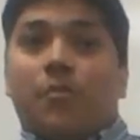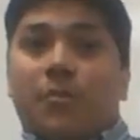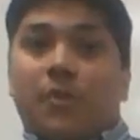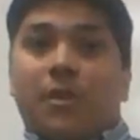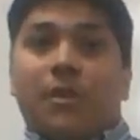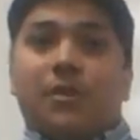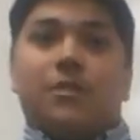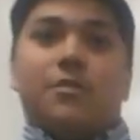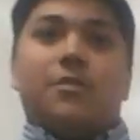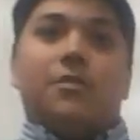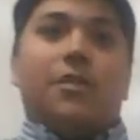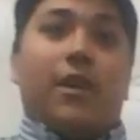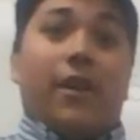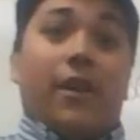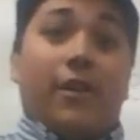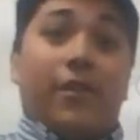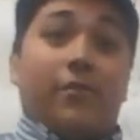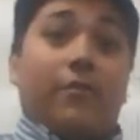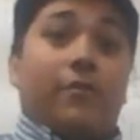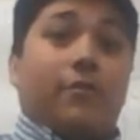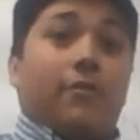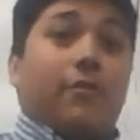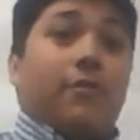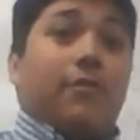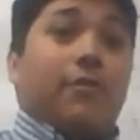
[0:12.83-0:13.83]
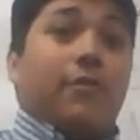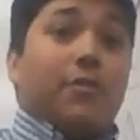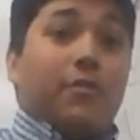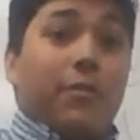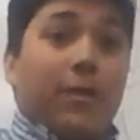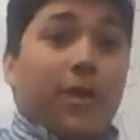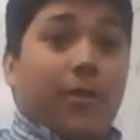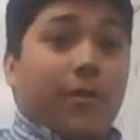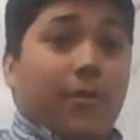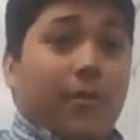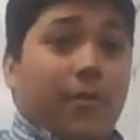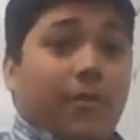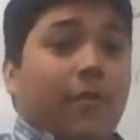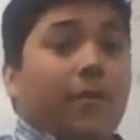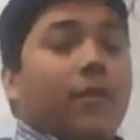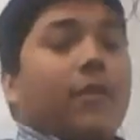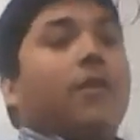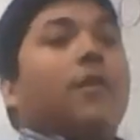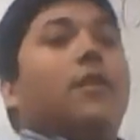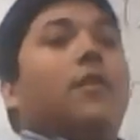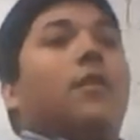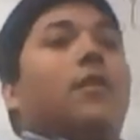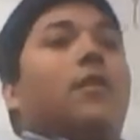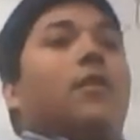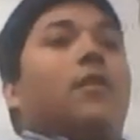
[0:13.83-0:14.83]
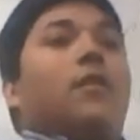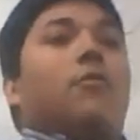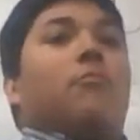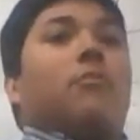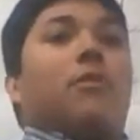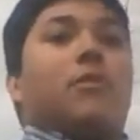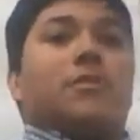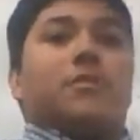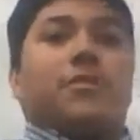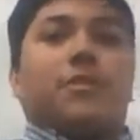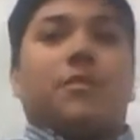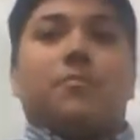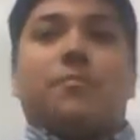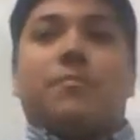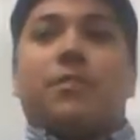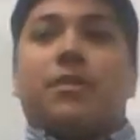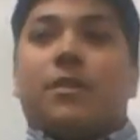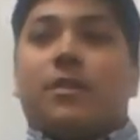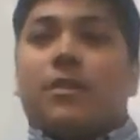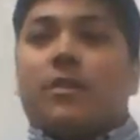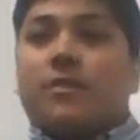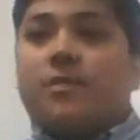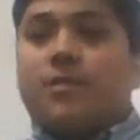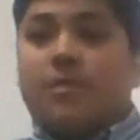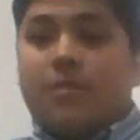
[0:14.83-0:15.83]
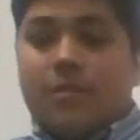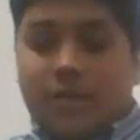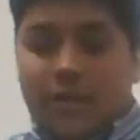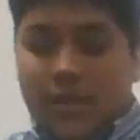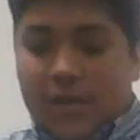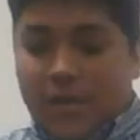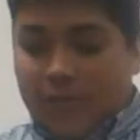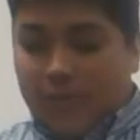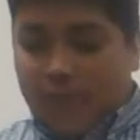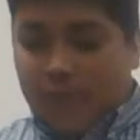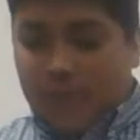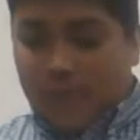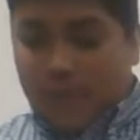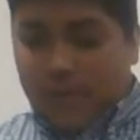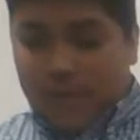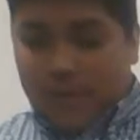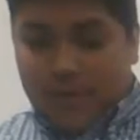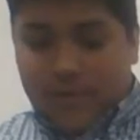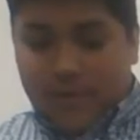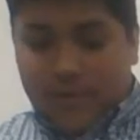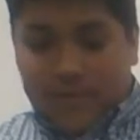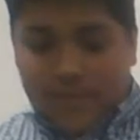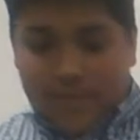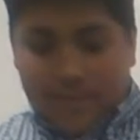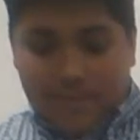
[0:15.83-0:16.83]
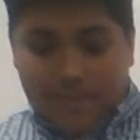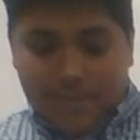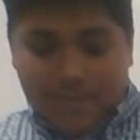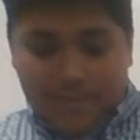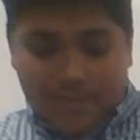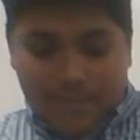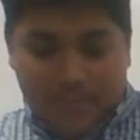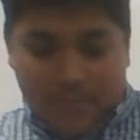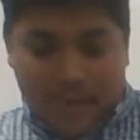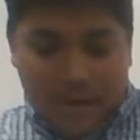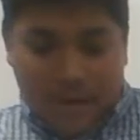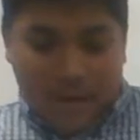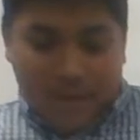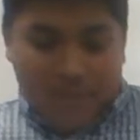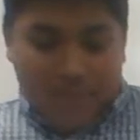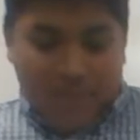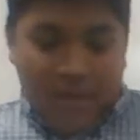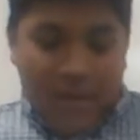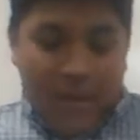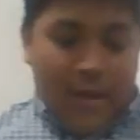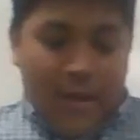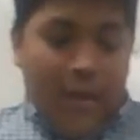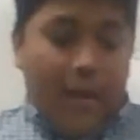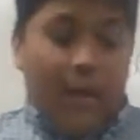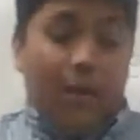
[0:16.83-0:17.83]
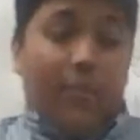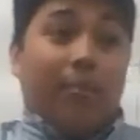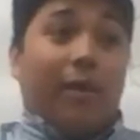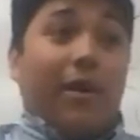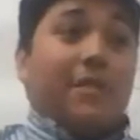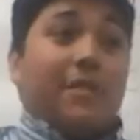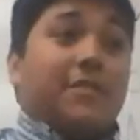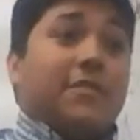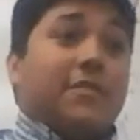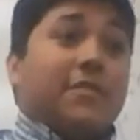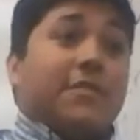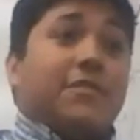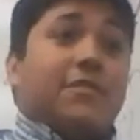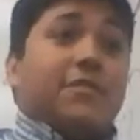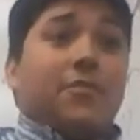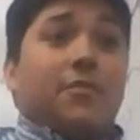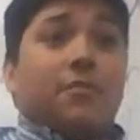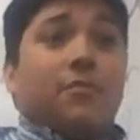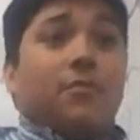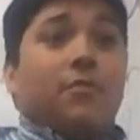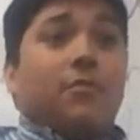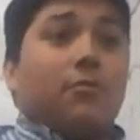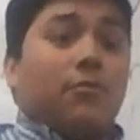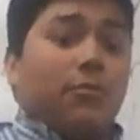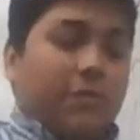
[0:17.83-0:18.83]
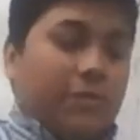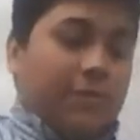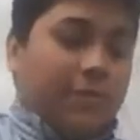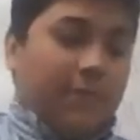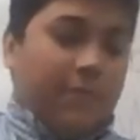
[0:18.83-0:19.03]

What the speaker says: things change for the better, while some things change for the worse. My sister was a